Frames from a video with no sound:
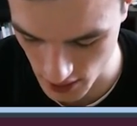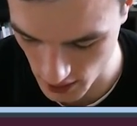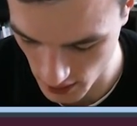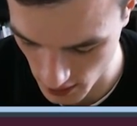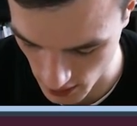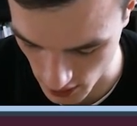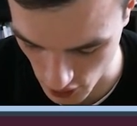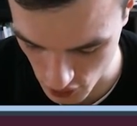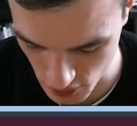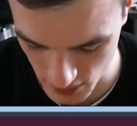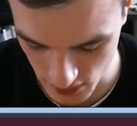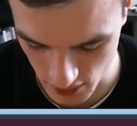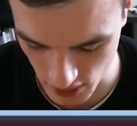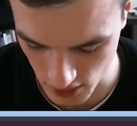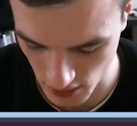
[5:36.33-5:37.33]

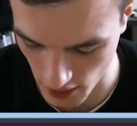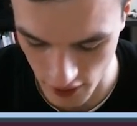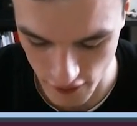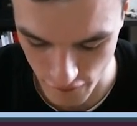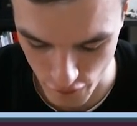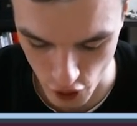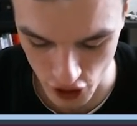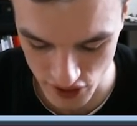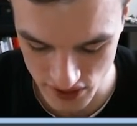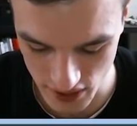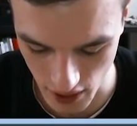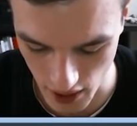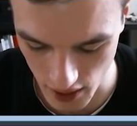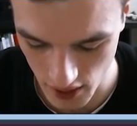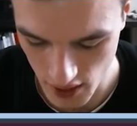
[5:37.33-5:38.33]
the Furry
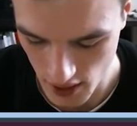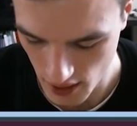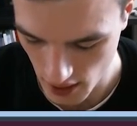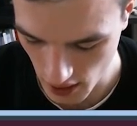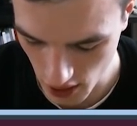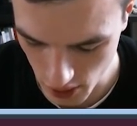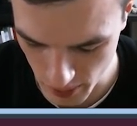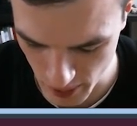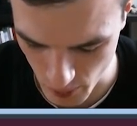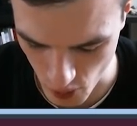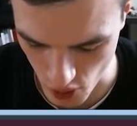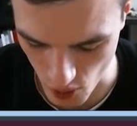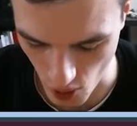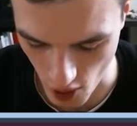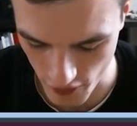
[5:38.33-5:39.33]
Skull a little bit
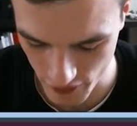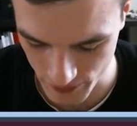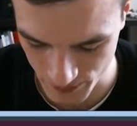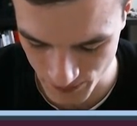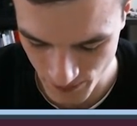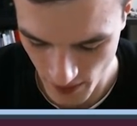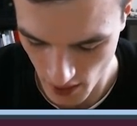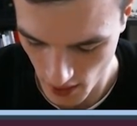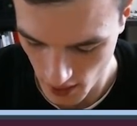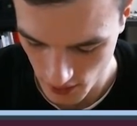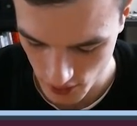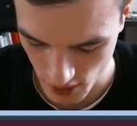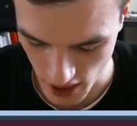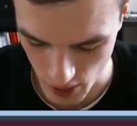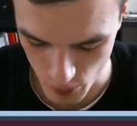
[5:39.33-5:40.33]
more often,
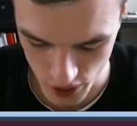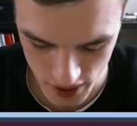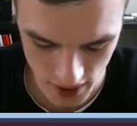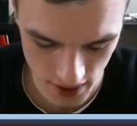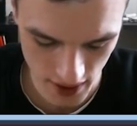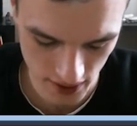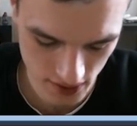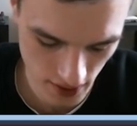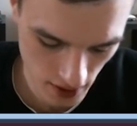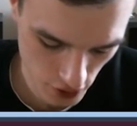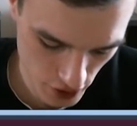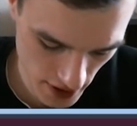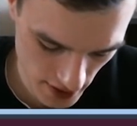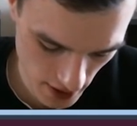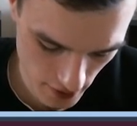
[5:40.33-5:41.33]
so that we can
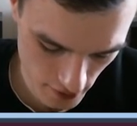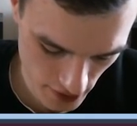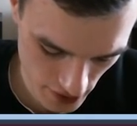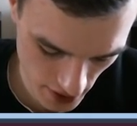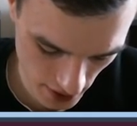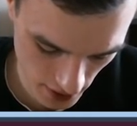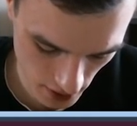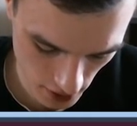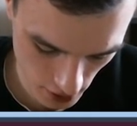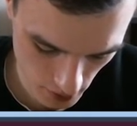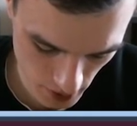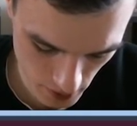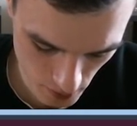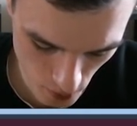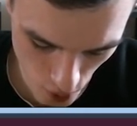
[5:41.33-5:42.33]
accelerate everything a little
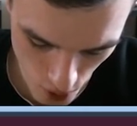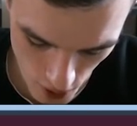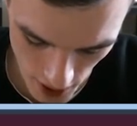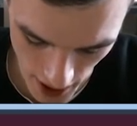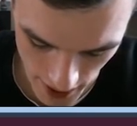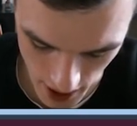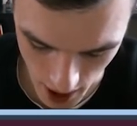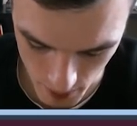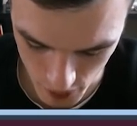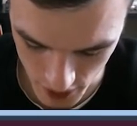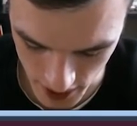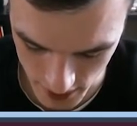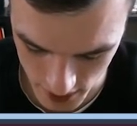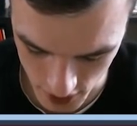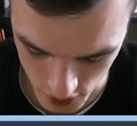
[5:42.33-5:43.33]
bit more and upgrade here